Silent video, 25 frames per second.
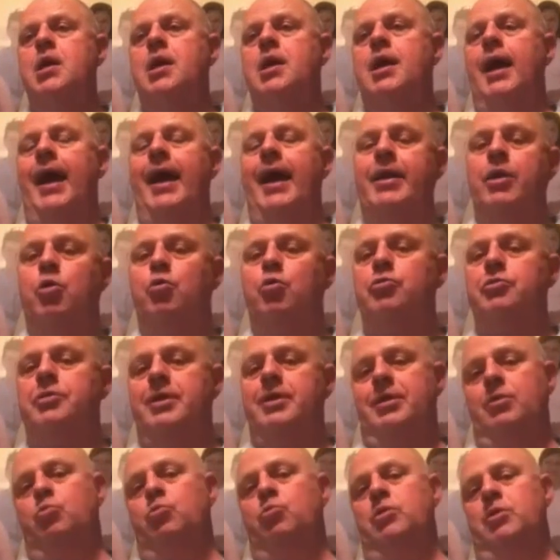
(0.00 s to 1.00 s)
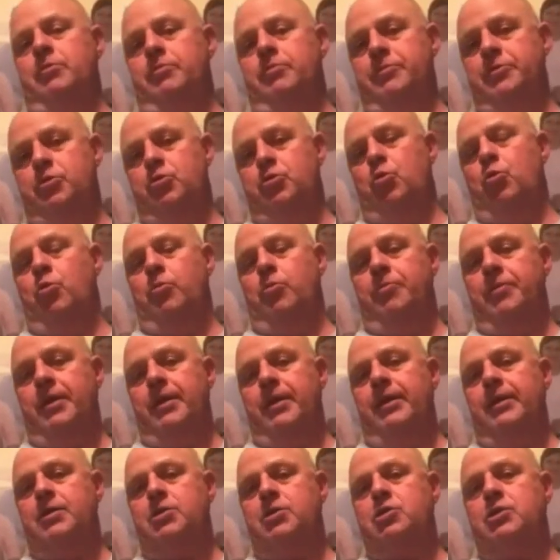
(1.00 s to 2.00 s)
I don't think would absorb
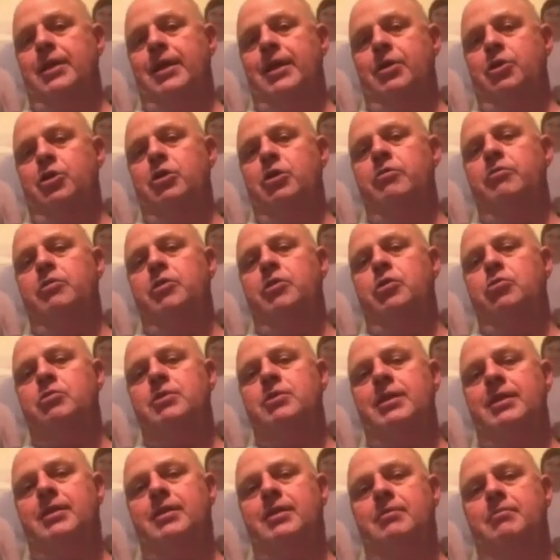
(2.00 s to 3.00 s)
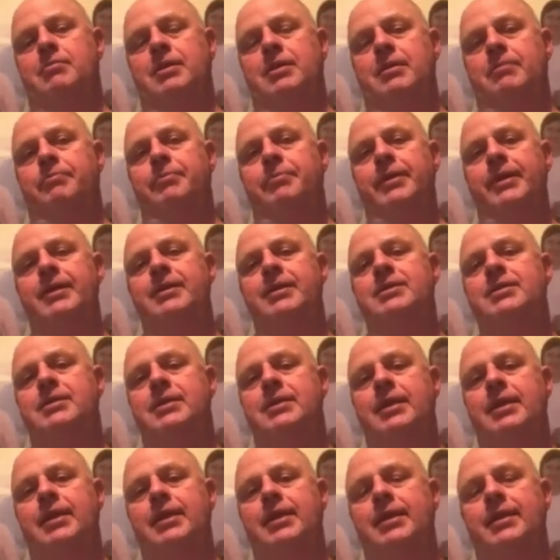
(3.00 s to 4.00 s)
this. Now, you take a big
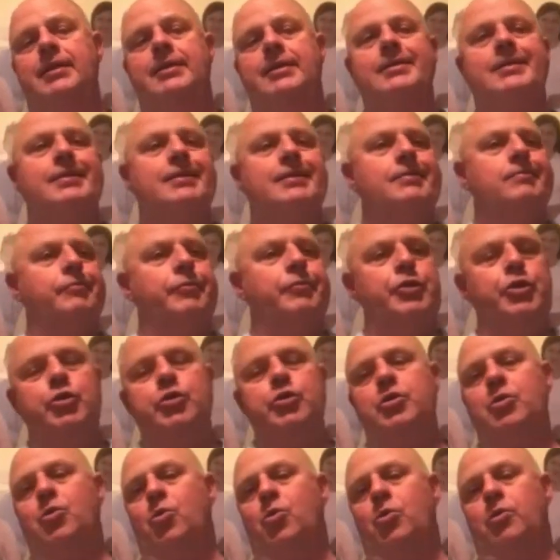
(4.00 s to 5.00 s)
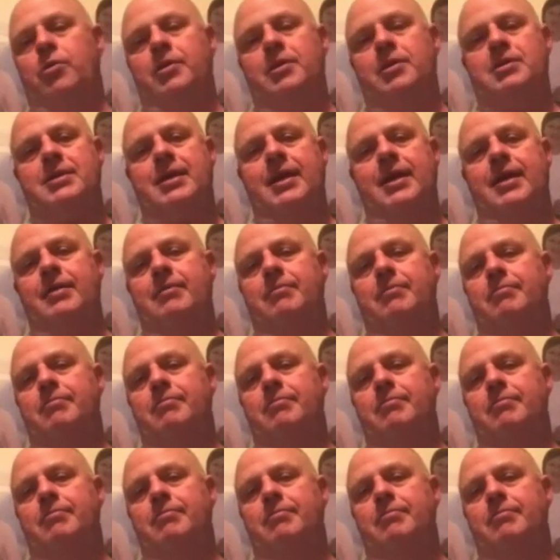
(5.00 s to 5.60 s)
city, New York, that's got